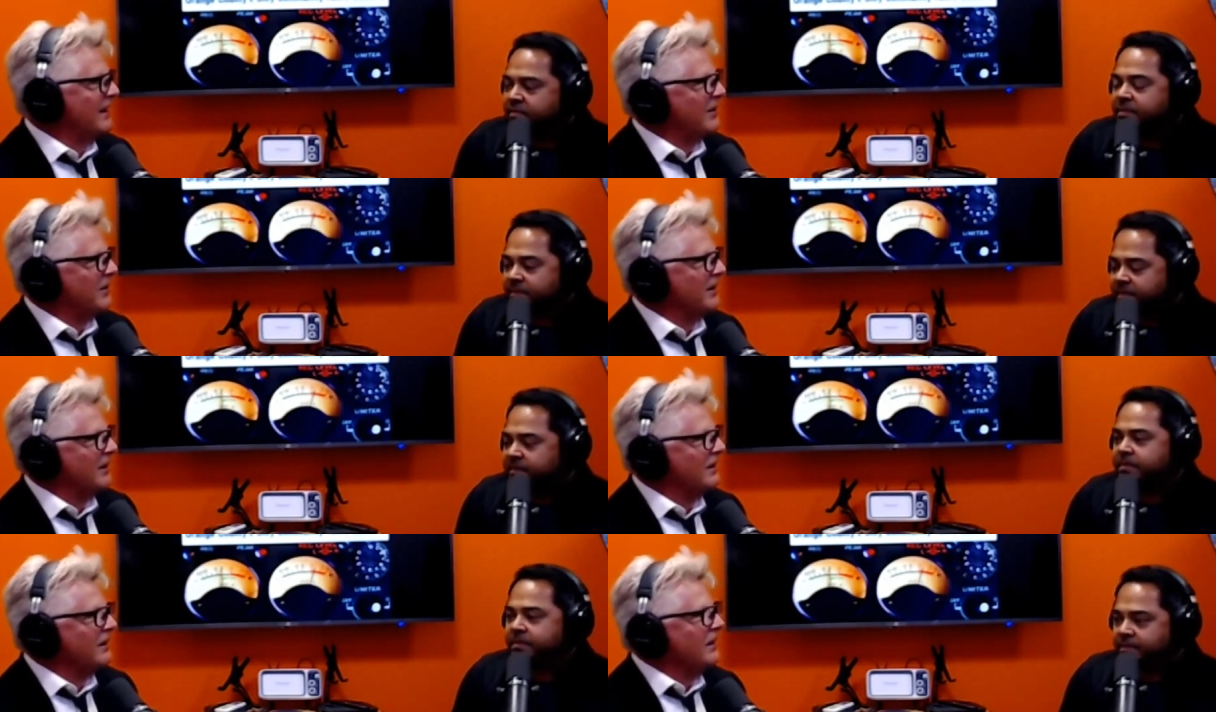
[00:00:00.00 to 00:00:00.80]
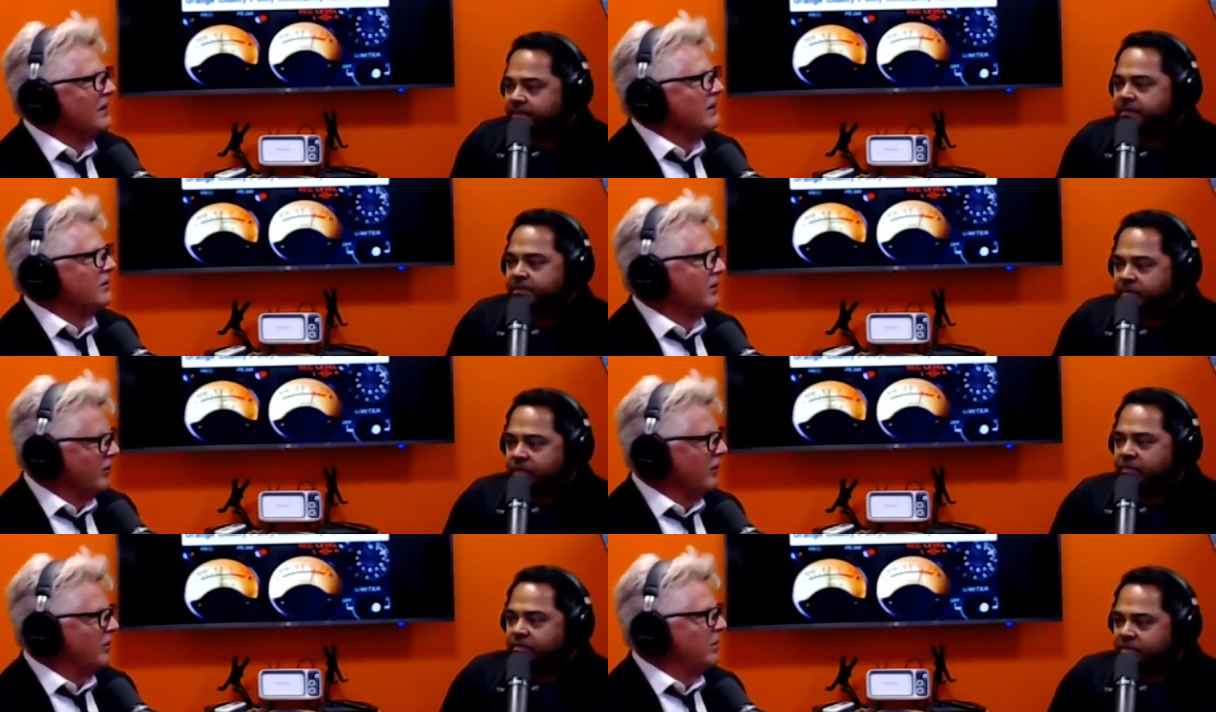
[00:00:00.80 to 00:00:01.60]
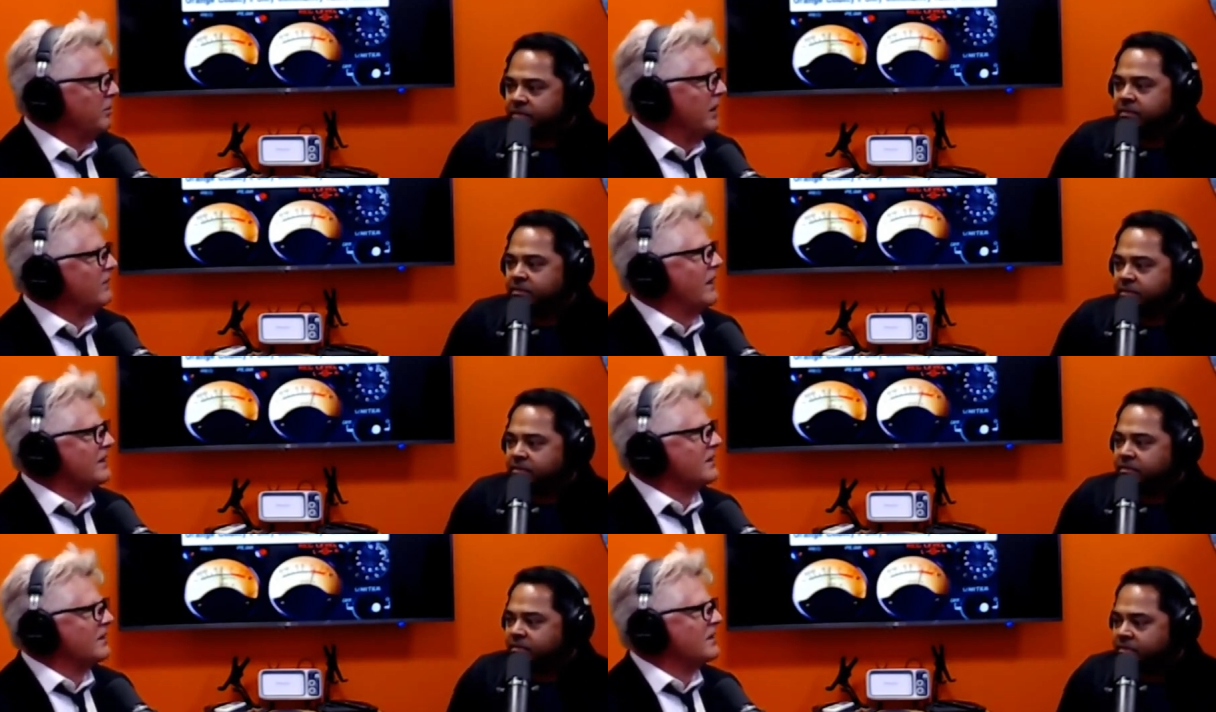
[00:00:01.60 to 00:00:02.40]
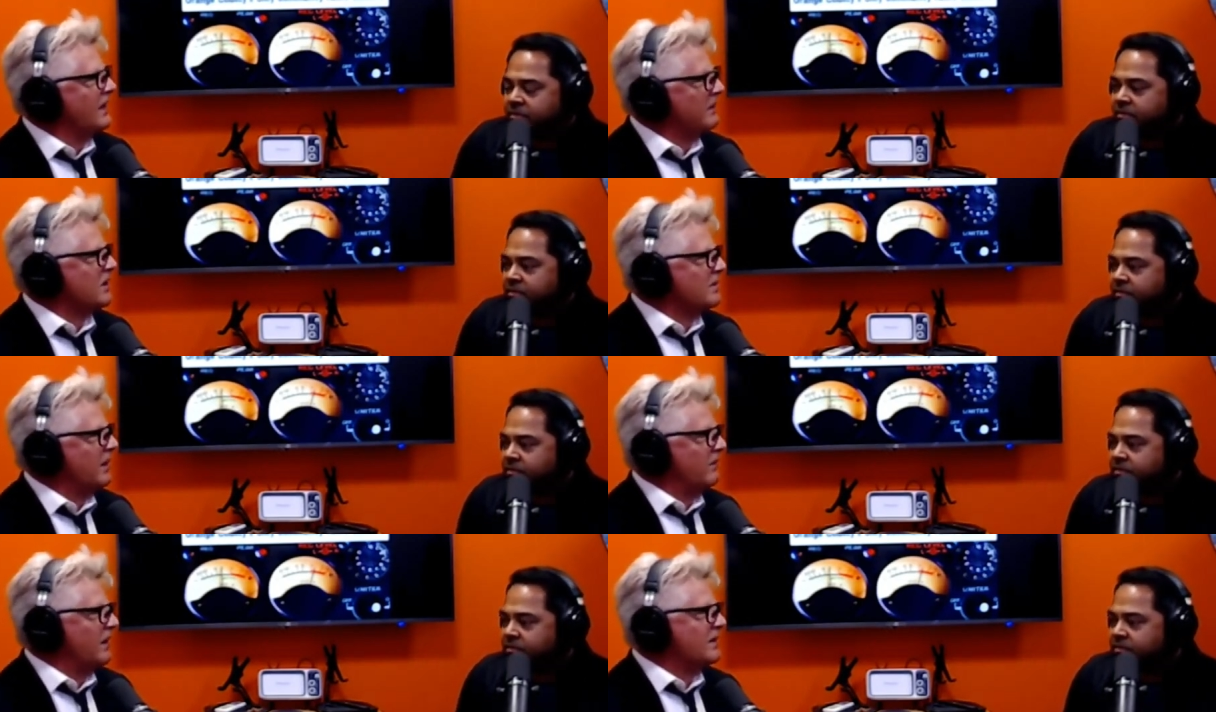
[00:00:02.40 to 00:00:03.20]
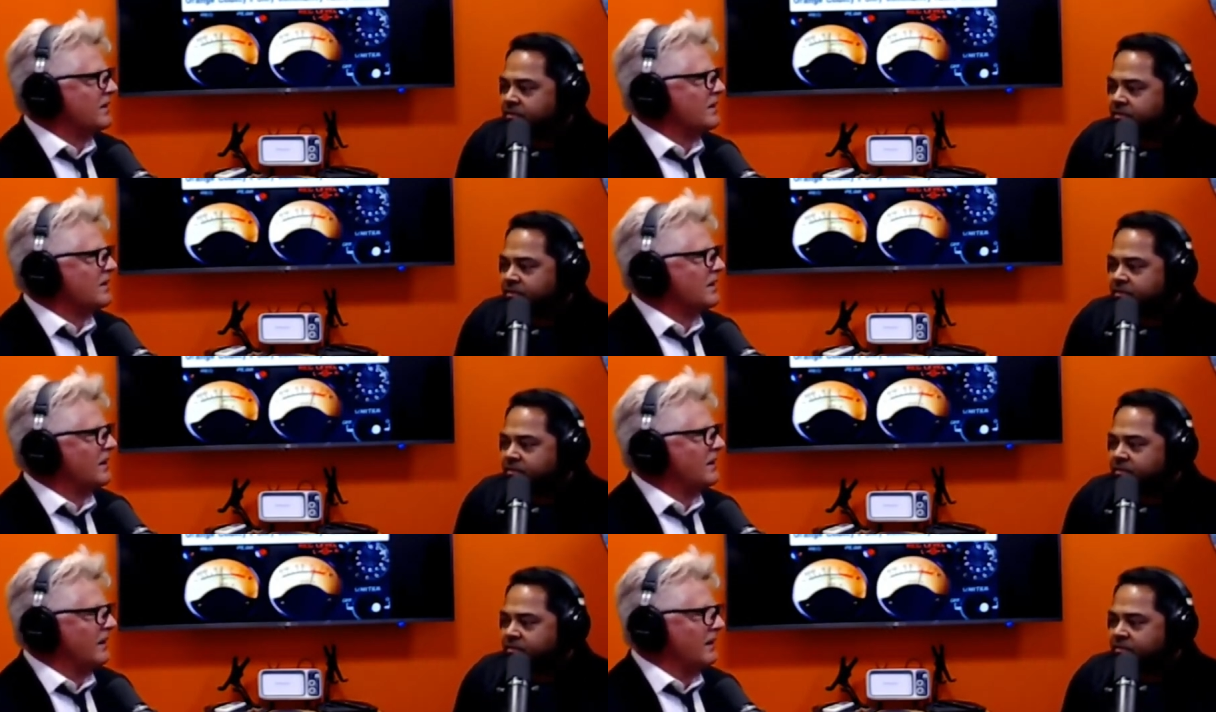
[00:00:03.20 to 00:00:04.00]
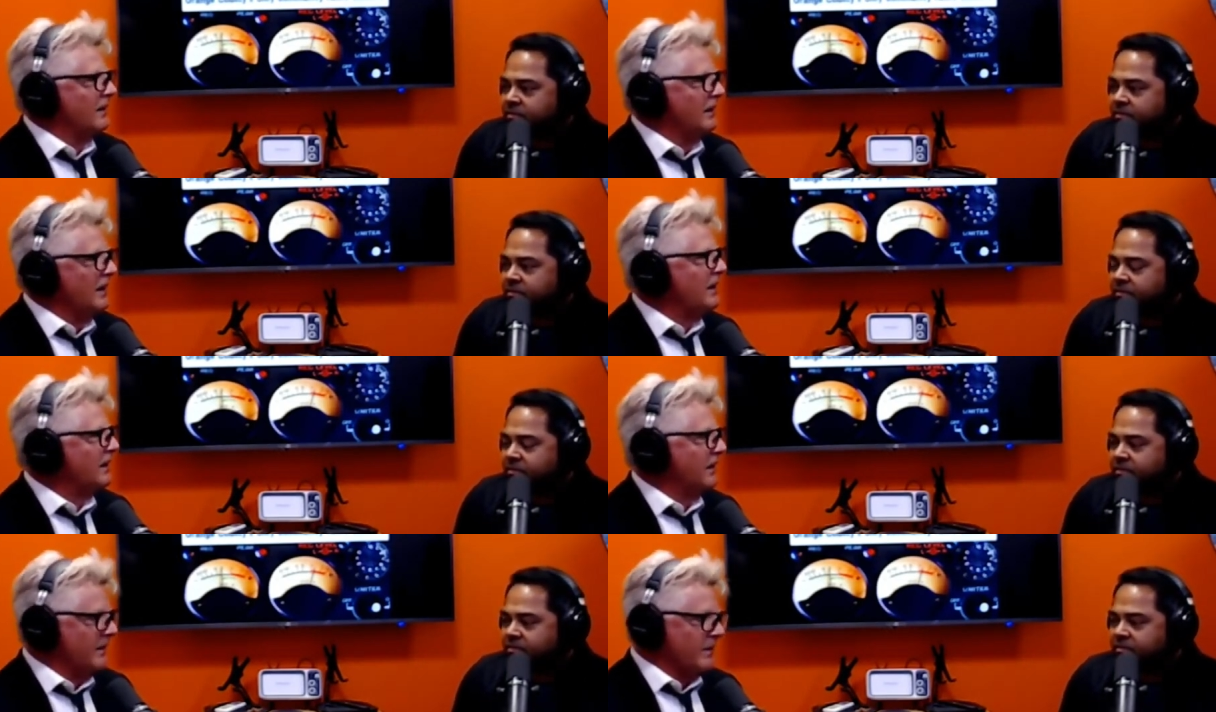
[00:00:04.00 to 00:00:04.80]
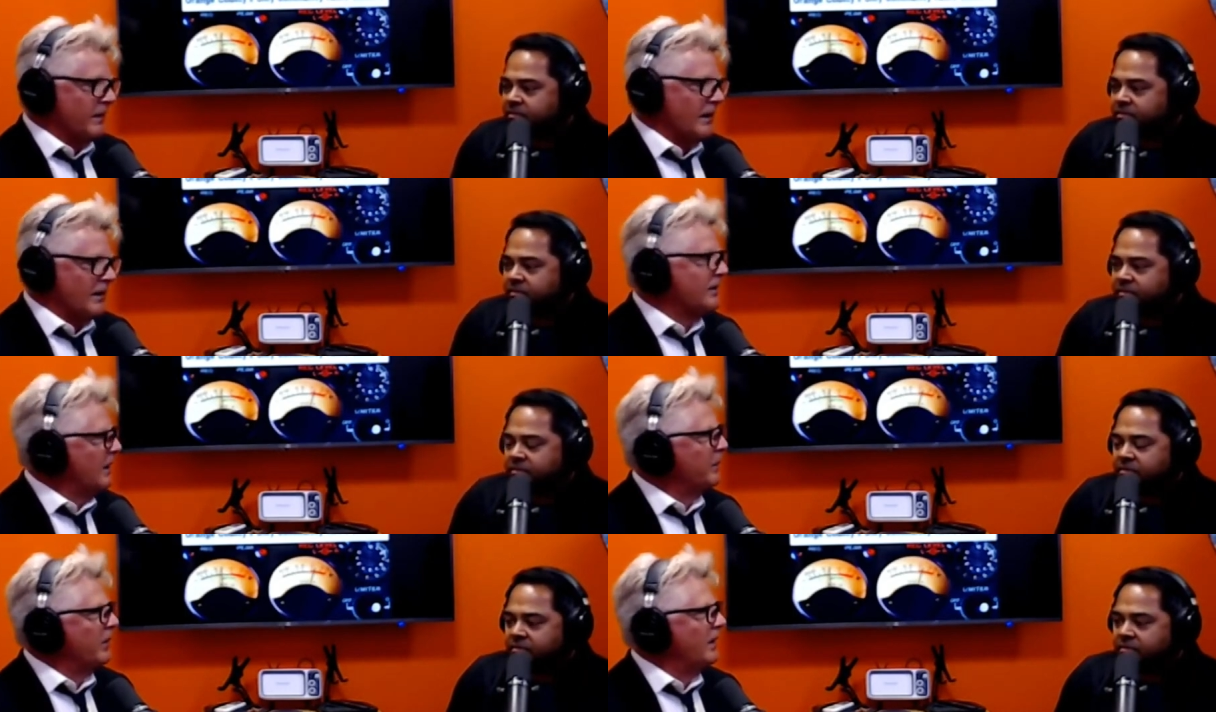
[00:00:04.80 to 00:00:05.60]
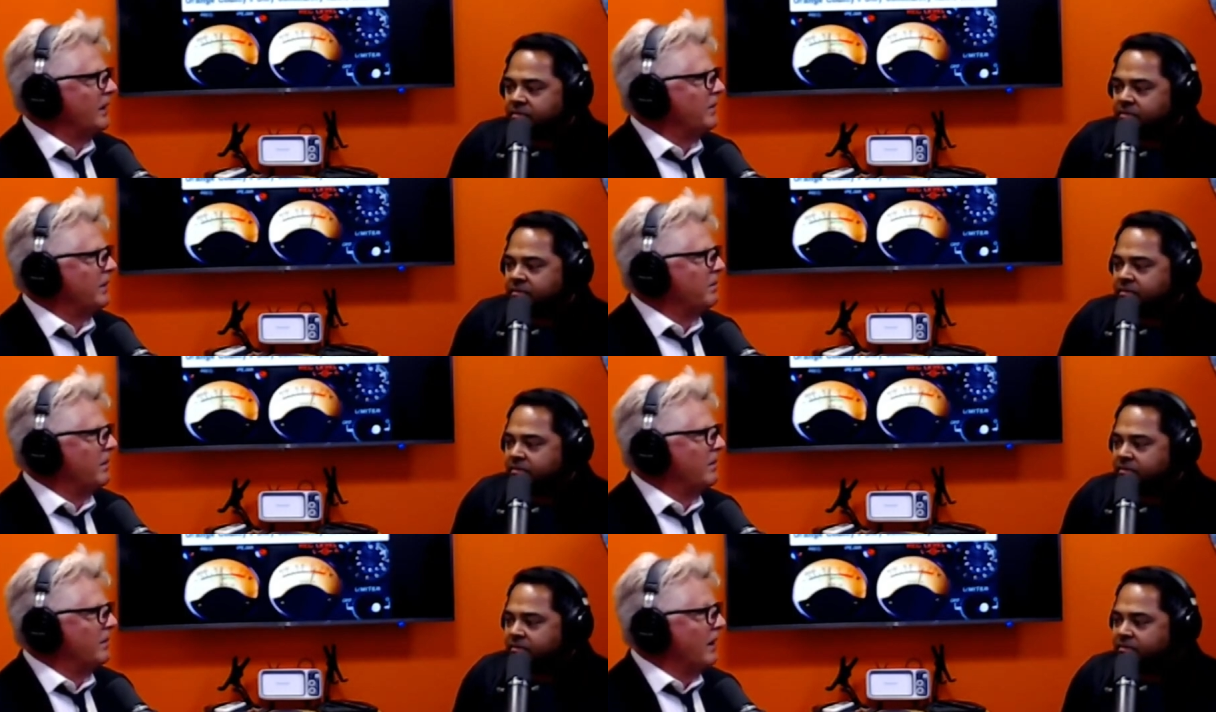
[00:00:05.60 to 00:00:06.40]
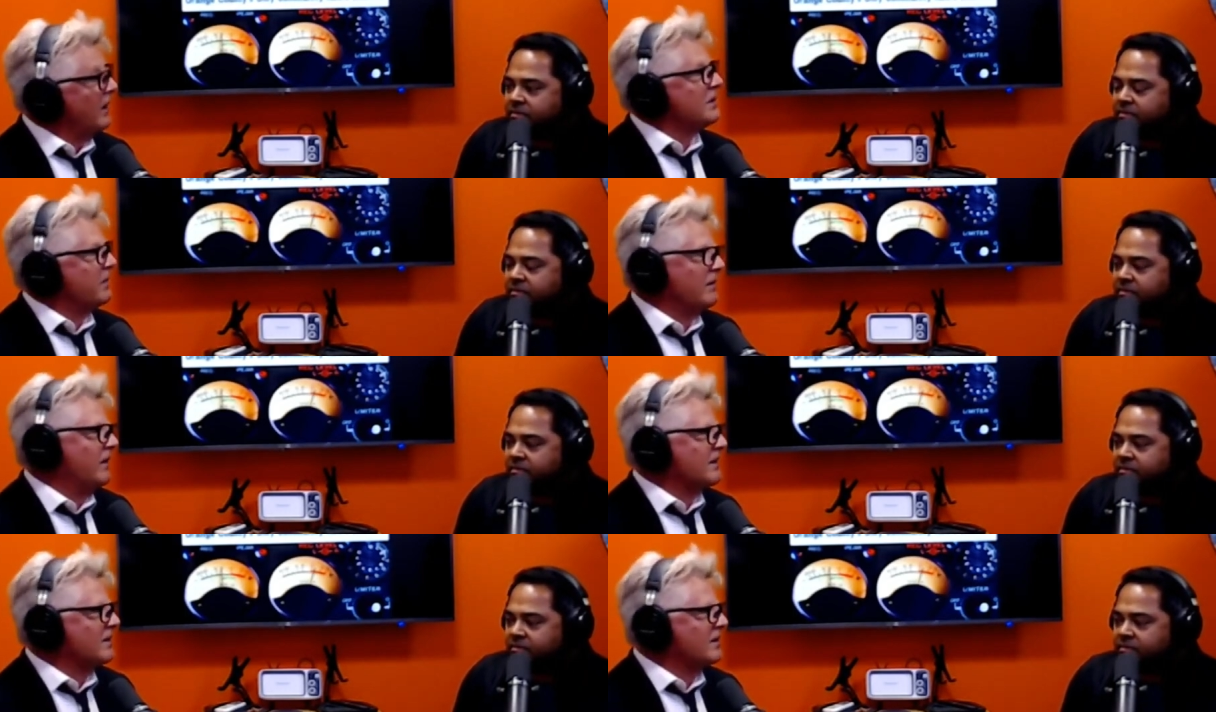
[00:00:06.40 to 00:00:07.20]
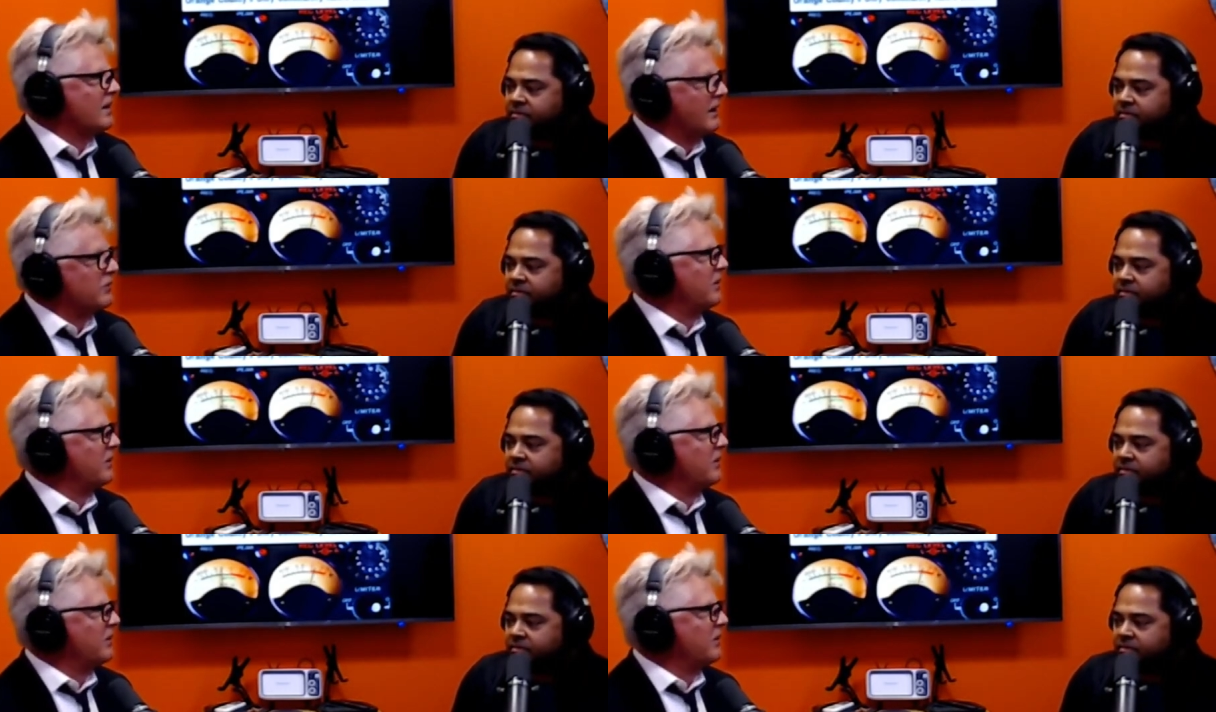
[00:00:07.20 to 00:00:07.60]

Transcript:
Speaker 1: organ to grow blood vessels, not just blood vessels that leak and are temporary, but large blood vessels that have true